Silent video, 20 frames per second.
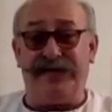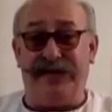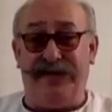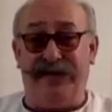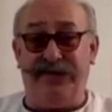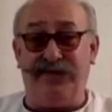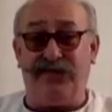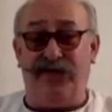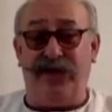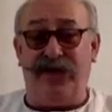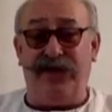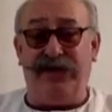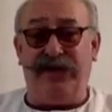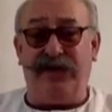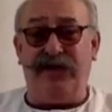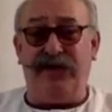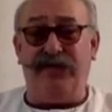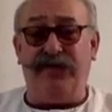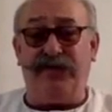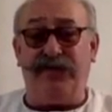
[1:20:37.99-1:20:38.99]
I was right,
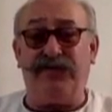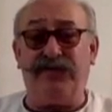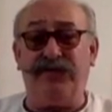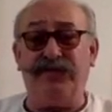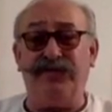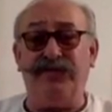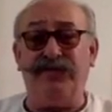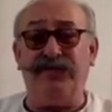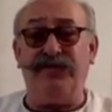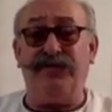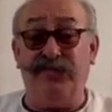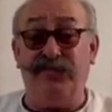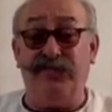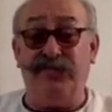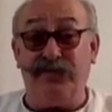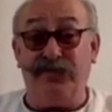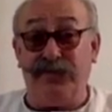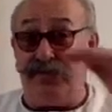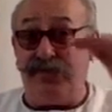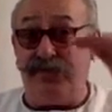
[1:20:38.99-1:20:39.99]
the Krishna movement was
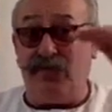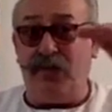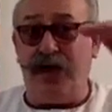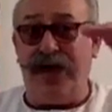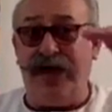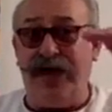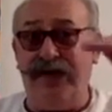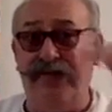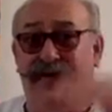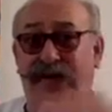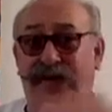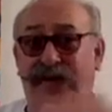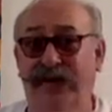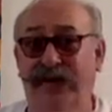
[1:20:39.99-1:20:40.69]
on a wave, and I